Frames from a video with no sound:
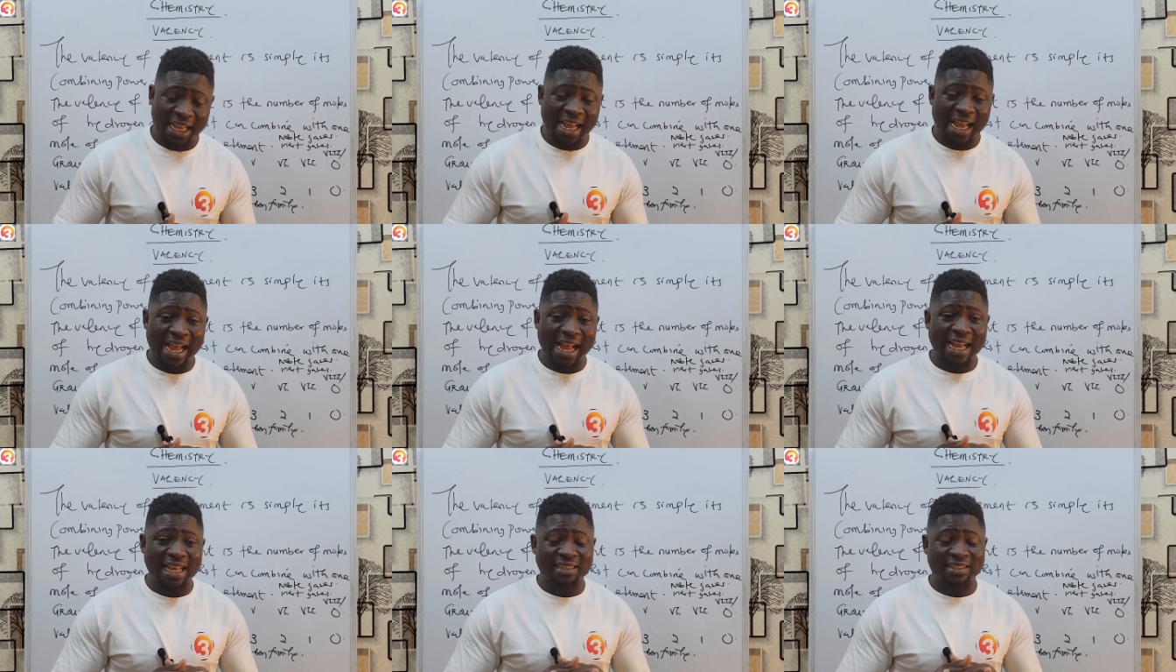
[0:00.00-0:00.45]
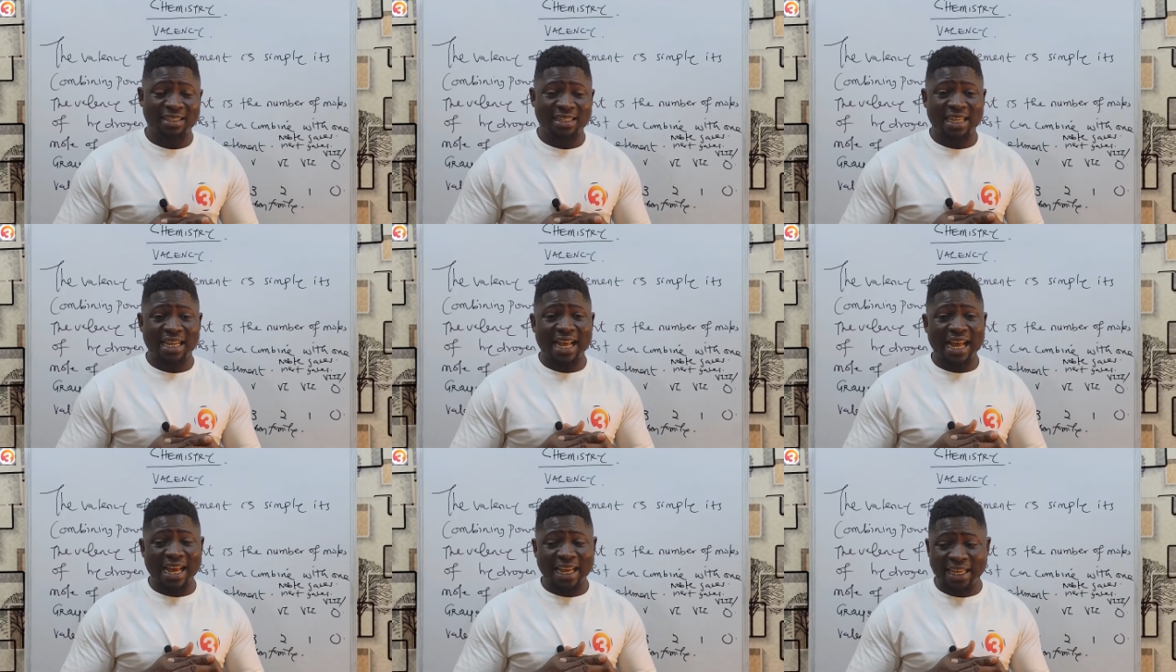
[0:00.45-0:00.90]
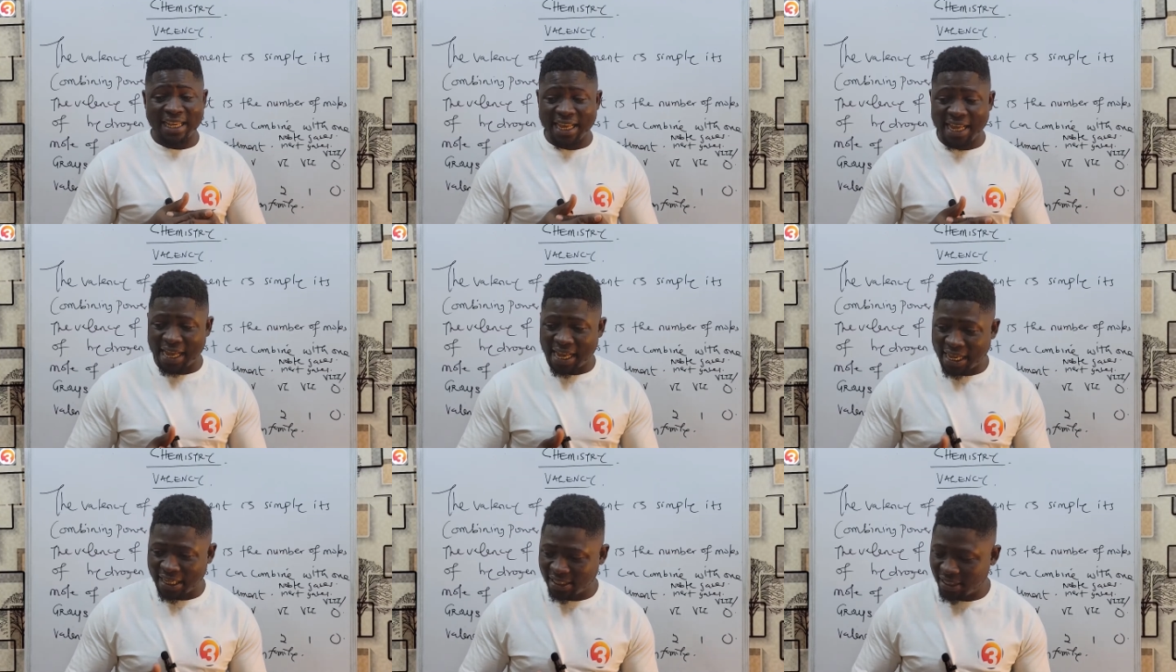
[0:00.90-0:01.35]
has the
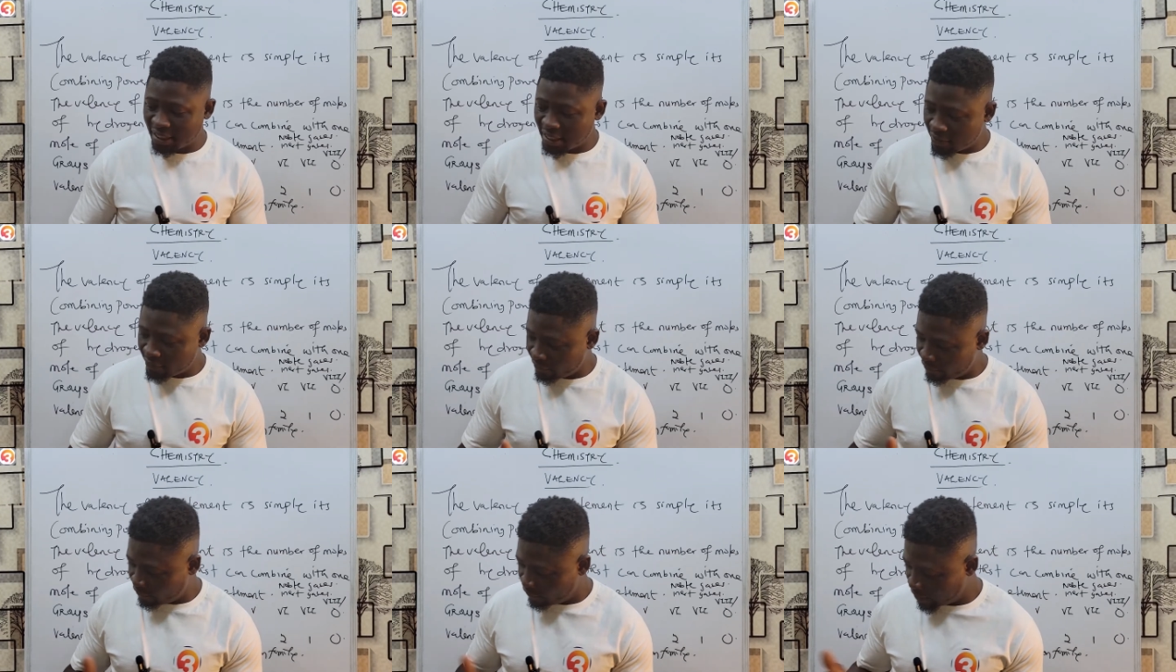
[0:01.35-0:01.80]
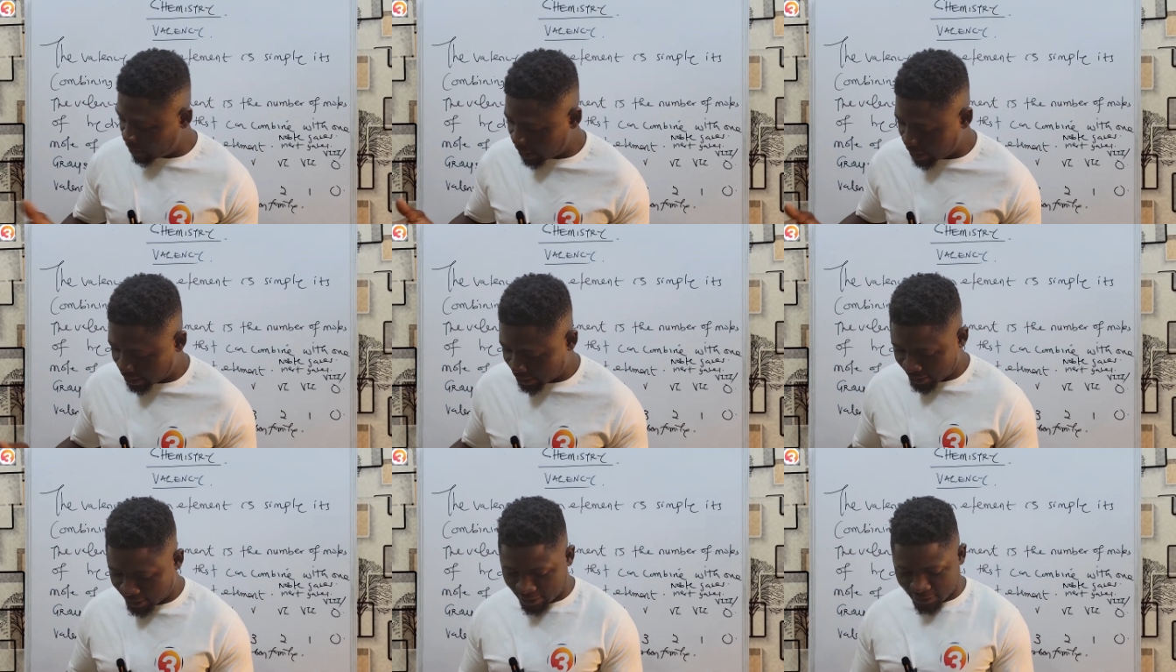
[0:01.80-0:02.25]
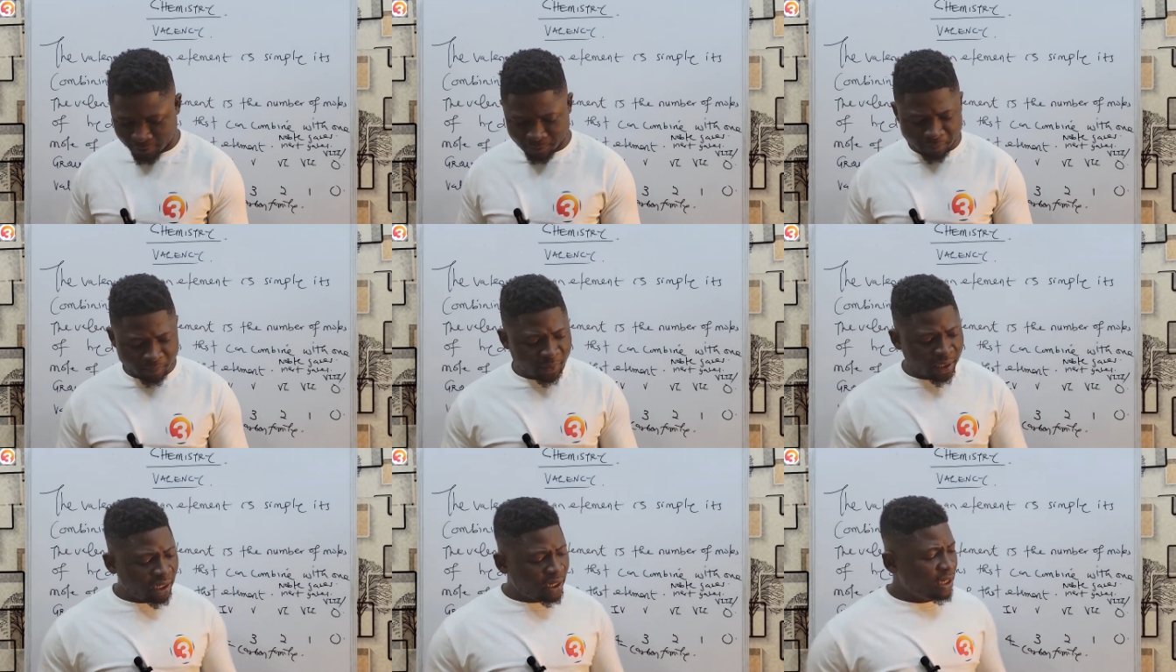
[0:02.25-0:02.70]
highest valency
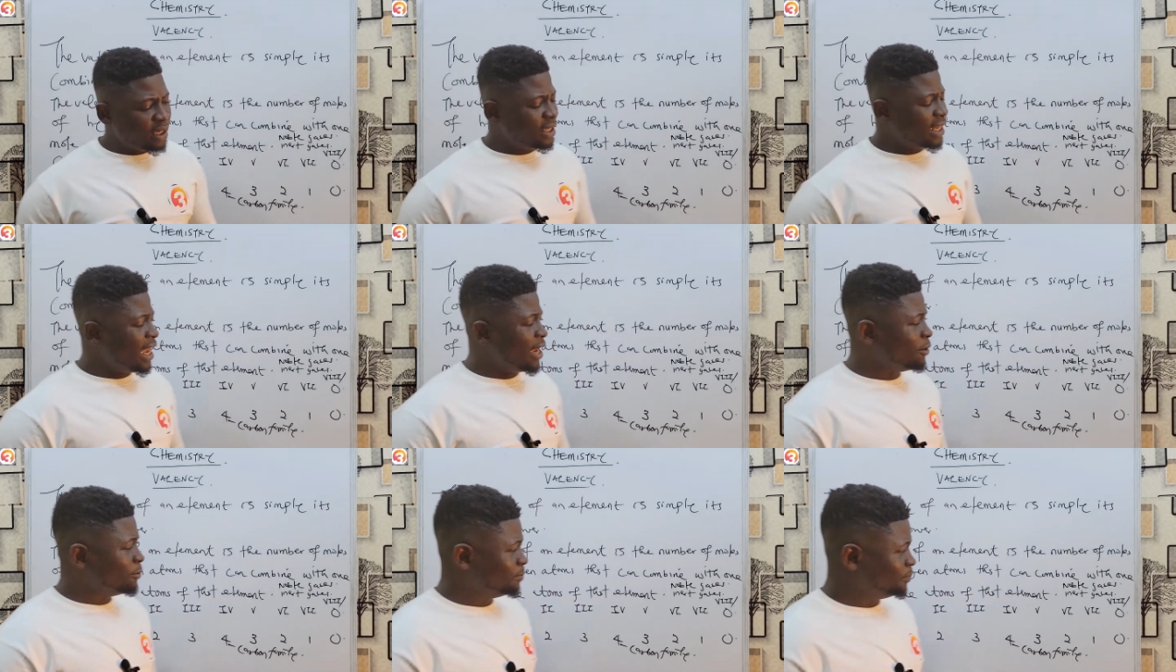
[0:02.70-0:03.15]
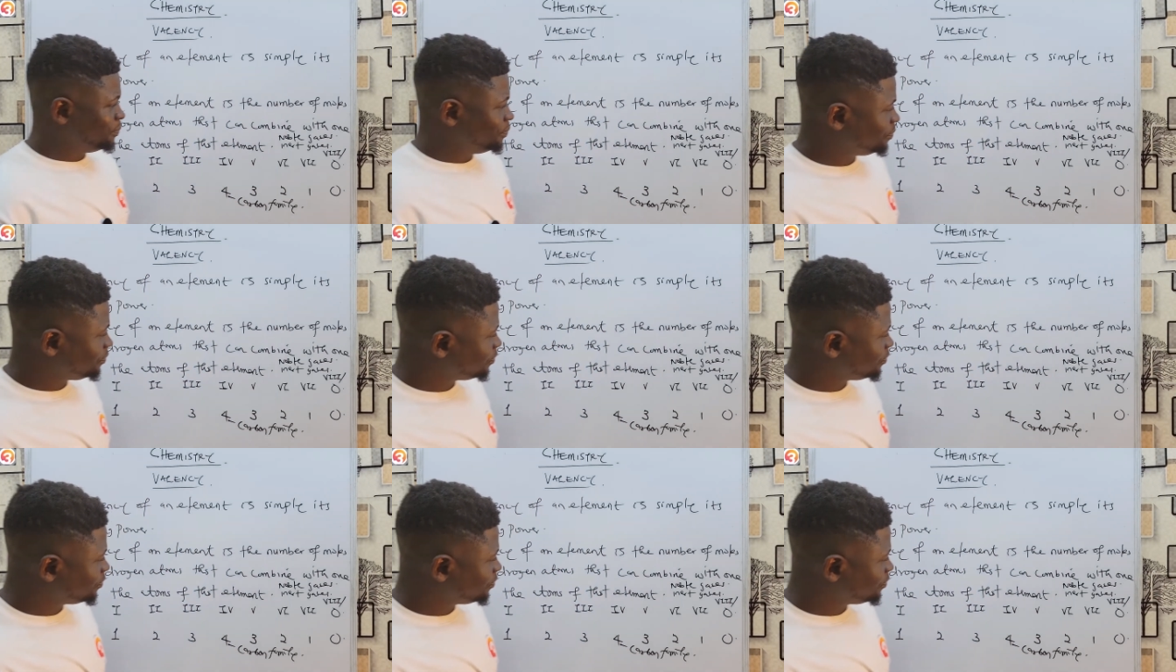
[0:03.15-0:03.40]
now